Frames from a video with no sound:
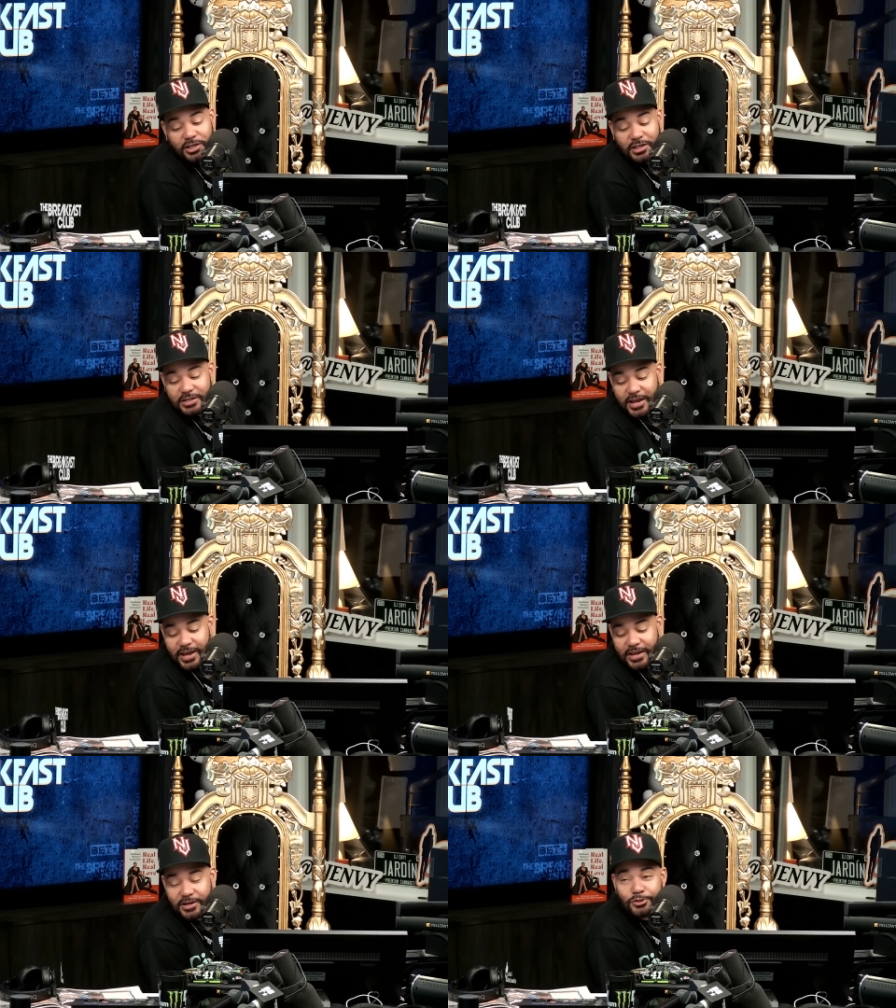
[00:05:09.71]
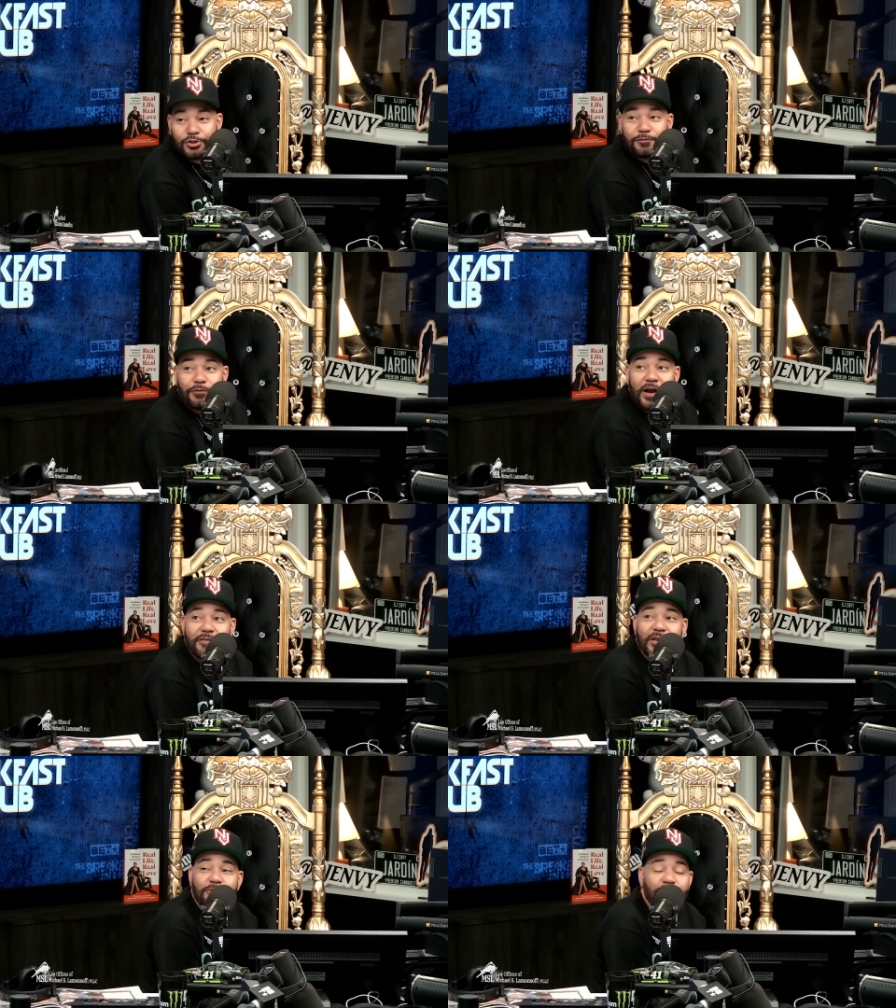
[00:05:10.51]
today, 800
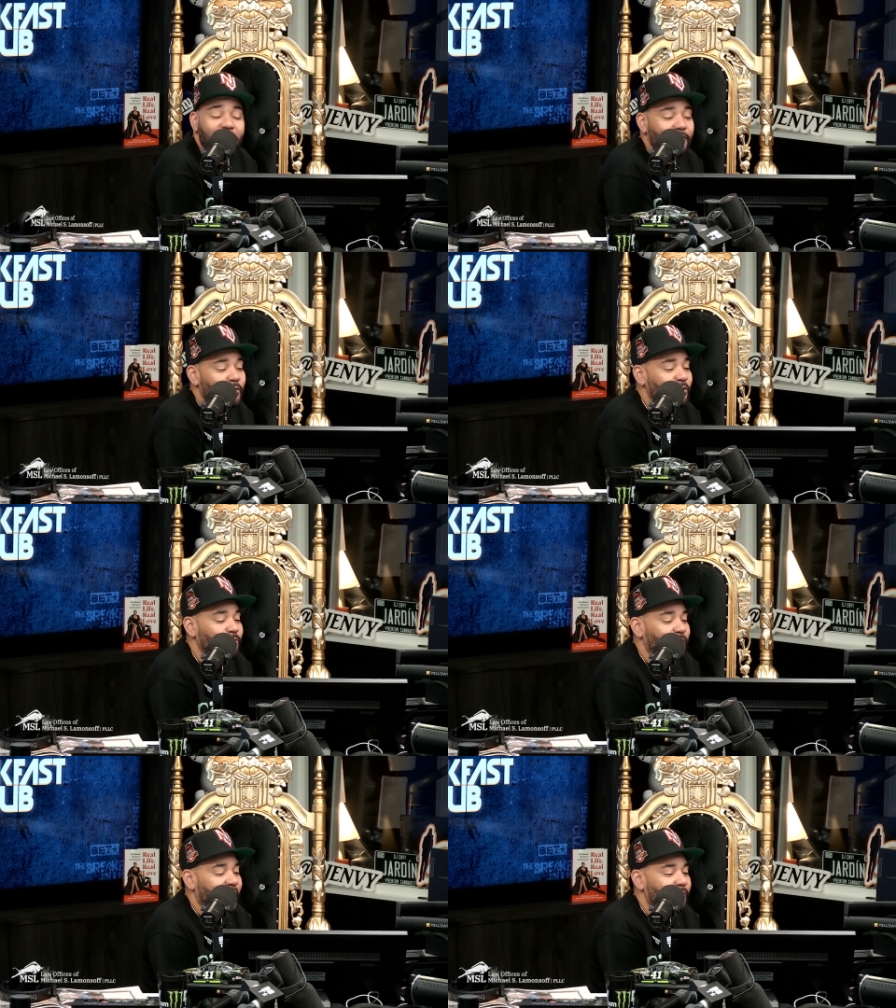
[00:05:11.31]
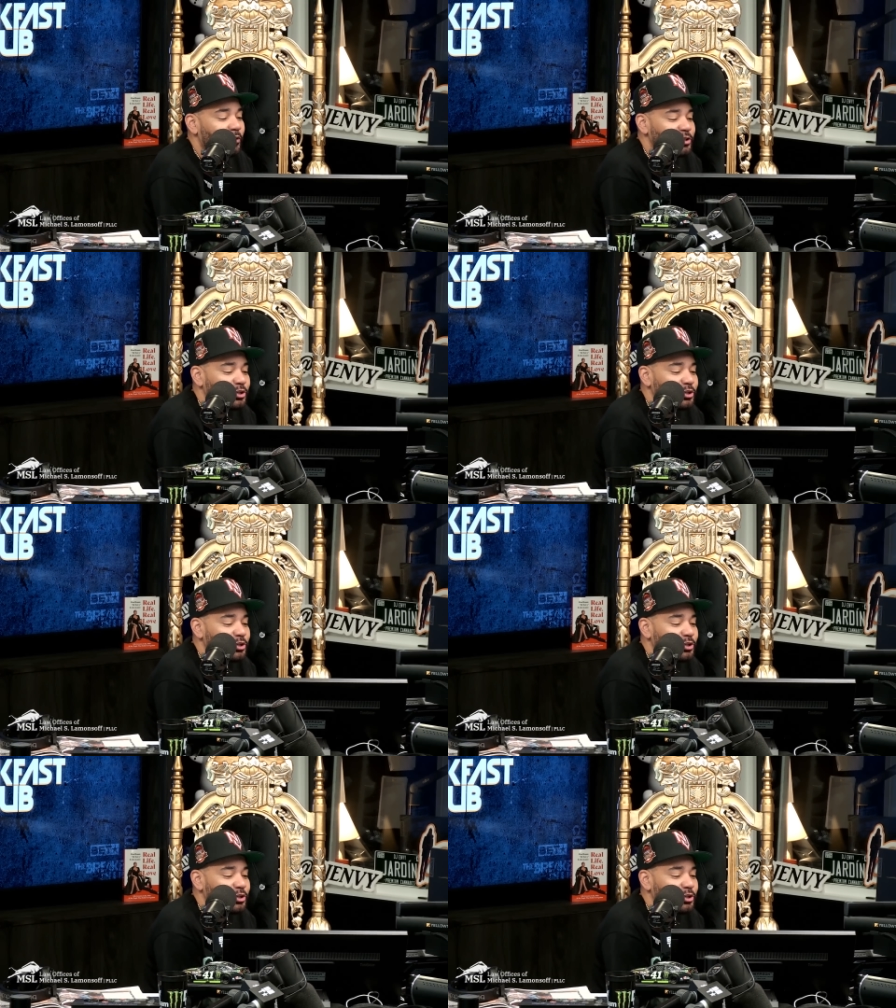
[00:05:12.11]
585 1051.